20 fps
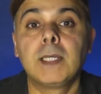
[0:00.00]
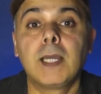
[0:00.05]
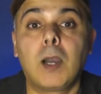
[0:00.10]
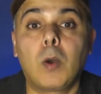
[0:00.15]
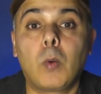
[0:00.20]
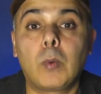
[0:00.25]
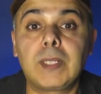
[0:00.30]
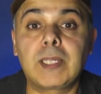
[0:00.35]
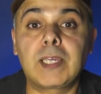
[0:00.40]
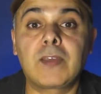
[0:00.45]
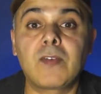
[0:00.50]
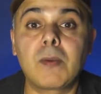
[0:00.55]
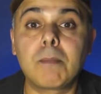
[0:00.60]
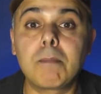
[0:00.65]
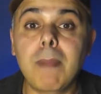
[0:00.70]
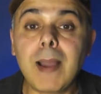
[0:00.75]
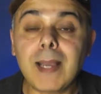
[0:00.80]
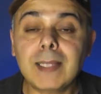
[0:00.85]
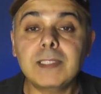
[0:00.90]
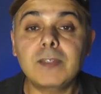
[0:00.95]
I want to give a
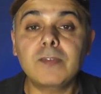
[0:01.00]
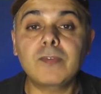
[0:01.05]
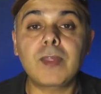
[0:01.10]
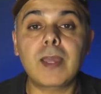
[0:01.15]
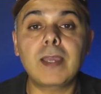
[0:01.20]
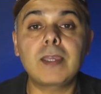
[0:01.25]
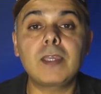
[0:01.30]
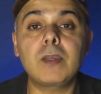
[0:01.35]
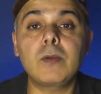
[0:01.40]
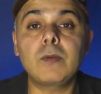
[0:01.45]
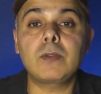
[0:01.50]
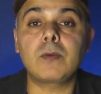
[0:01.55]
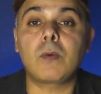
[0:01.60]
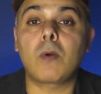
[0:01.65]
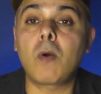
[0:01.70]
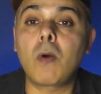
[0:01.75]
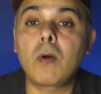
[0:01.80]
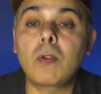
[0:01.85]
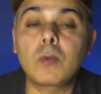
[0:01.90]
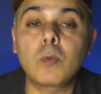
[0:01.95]
massive thank you to
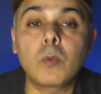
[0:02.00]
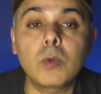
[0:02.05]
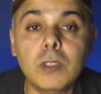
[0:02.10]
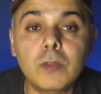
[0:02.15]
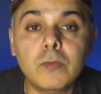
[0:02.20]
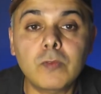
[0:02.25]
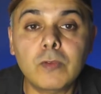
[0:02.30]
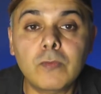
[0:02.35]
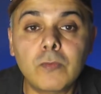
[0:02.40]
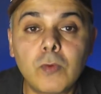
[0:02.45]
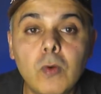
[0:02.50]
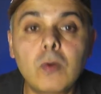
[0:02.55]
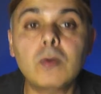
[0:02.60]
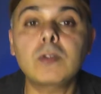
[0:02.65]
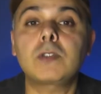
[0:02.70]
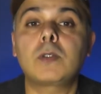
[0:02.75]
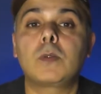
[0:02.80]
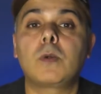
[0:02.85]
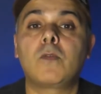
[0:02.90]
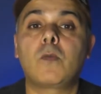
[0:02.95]
all the wonderful
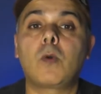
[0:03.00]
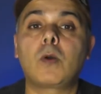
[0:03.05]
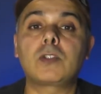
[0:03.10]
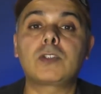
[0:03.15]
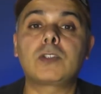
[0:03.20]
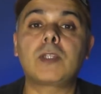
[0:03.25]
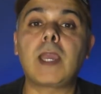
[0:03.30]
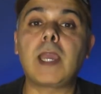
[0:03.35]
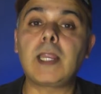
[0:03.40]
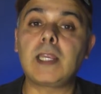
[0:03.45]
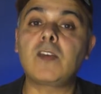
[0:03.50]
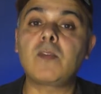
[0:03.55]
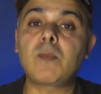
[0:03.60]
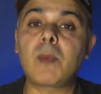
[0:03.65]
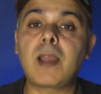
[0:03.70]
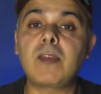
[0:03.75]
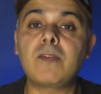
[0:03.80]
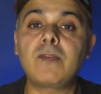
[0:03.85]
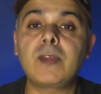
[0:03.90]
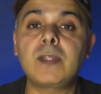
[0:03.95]
folks who have watched any of
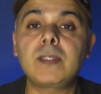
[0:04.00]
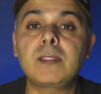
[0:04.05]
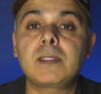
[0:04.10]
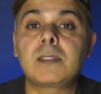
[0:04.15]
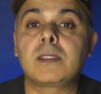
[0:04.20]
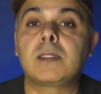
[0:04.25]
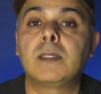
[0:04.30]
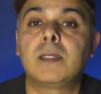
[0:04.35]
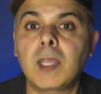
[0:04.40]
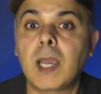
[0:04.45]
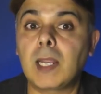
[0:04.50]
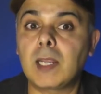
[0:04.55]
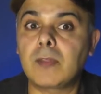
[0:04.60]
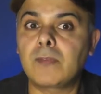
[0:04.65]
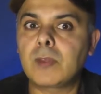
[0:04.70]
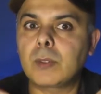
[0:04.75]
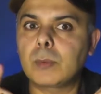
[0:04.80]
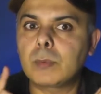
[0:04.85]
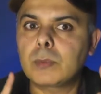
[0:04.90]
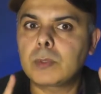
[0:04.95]
my vids, and
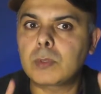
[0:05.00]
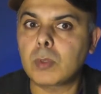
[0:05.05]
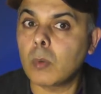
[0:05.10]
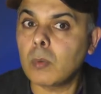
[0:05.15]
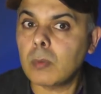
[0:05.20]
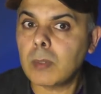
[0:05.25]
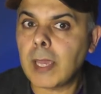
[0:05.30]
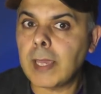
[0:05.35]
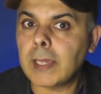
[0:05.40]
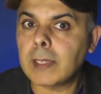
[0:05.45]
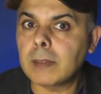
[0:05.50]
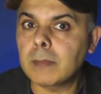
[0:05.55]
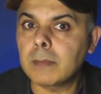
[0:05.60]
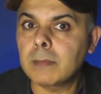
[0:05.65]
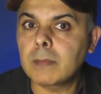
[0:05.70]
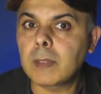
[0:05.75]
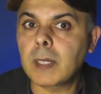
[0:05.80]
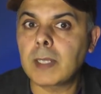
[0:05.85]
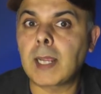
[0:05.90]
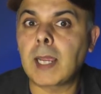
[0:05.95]
if you don't like them
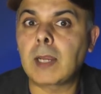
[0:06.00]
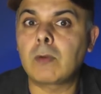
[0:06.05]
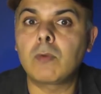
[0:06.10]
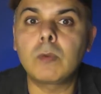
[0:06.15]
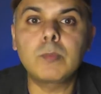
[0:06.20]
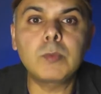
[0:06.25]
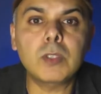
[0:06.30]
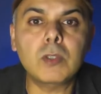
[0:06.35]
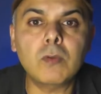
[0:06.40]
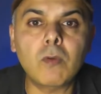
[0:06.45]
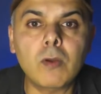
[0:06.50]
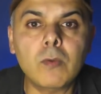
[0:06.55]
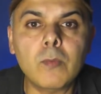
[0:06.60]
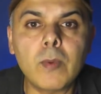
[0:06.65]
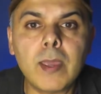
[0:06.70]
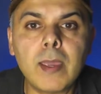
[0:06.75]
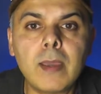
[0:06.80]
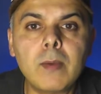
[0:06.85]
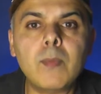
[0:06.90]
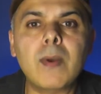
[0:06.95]
and I rubbed you the wrong
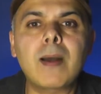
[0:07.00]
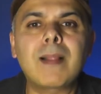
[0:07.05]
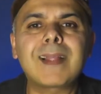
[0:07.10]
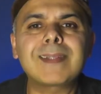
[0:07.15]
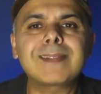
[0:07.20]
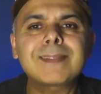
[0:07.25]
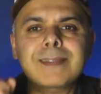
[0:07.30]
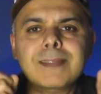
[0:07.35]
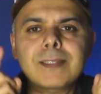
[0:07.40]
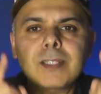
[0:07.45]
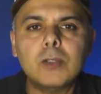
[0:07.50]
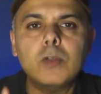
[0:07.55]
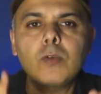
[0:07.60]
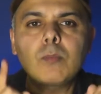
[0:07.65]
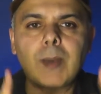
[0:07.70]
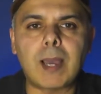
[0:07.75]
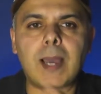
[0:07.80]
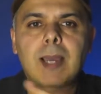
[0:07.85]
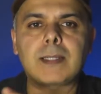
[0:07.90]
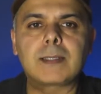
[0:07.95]
way, well, that's too
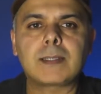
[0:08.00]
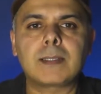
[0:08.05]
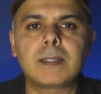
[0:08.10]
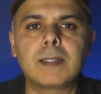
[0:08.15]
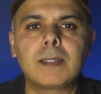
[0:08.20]
bad.